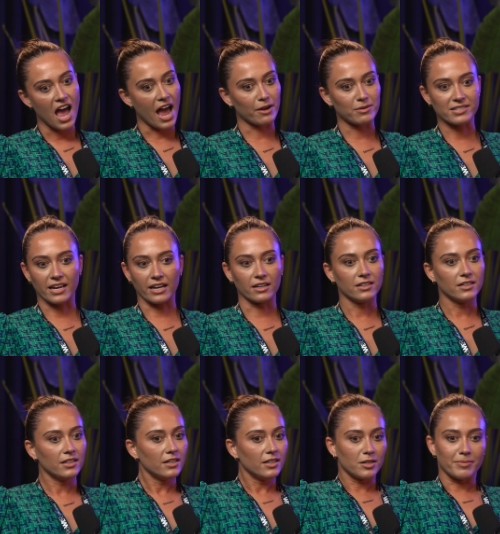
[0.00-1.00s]
I was like,
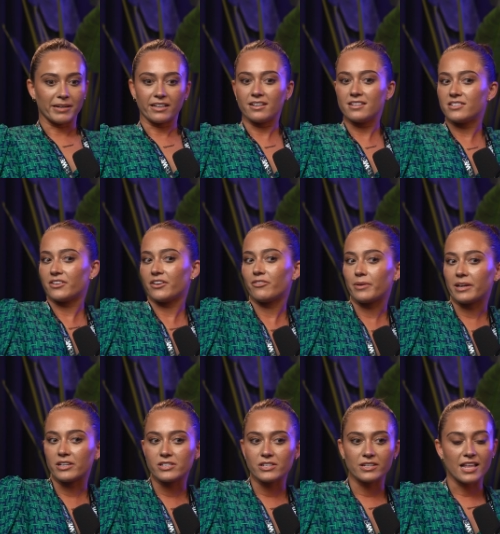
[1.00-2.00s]
oh my goodness, I don't know if we
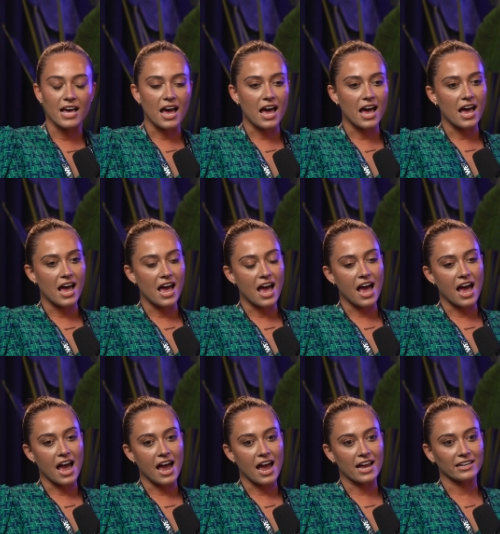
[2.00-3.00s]
can do that.
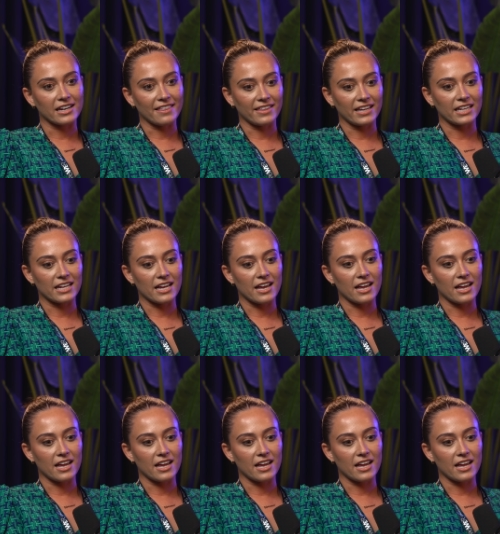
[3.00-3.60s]
And I think